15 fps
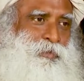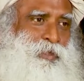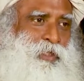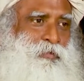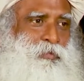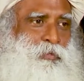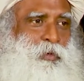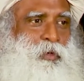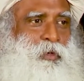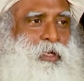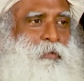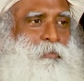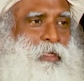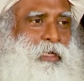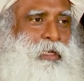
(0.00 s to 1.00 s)
If you want to
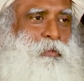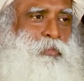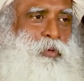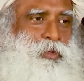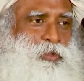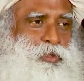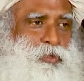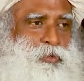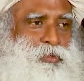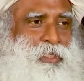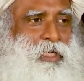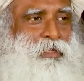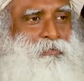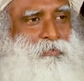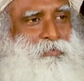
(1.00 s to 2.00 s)
chemically poison
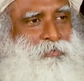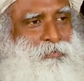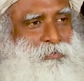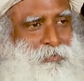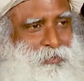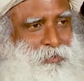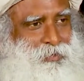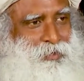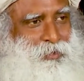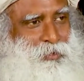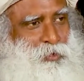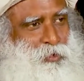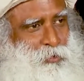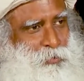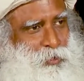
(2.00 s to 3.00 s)
yourself,
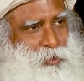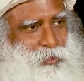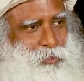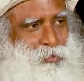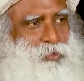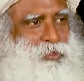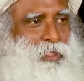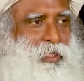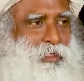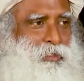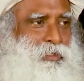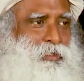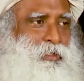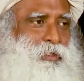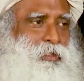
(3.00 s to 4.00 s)
you must use that.
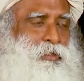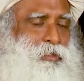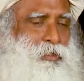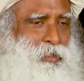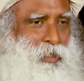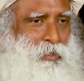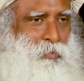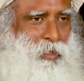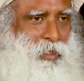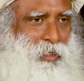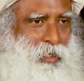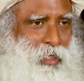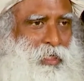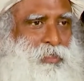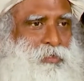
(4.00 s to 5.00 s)
Turmeric
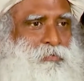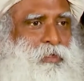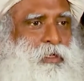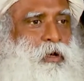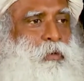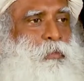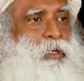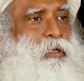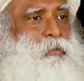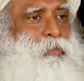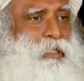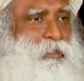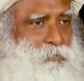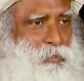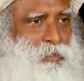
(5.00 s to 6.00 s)
has phenomenal
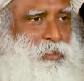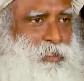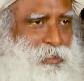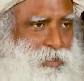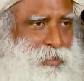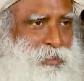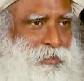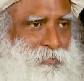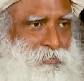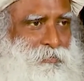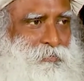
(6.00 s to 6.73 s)
benefits.